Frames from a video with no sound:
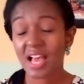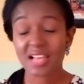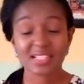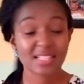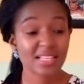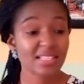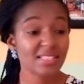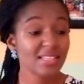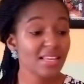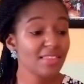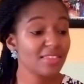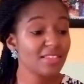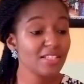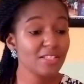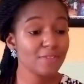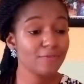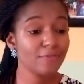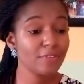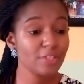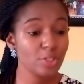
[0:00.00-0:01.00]
As I said,
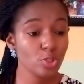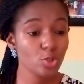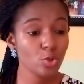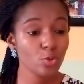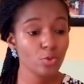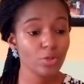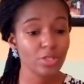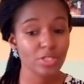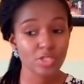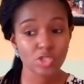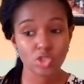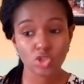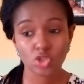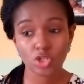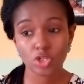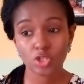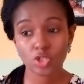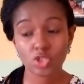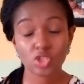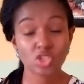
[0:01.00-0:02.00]
this video is
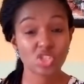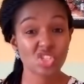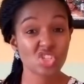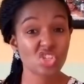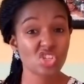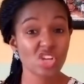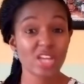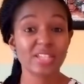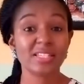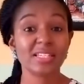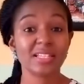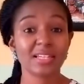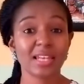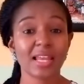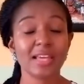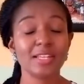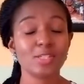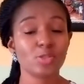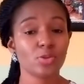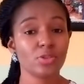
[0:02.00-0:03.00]
just shedding
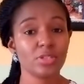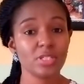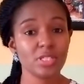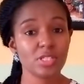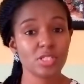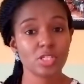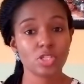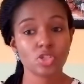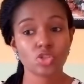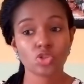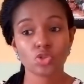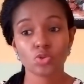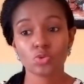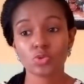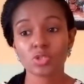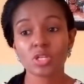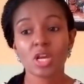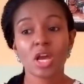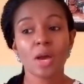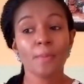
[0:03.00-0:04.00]
light on these
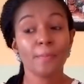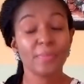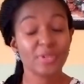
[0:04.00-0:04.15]
issues,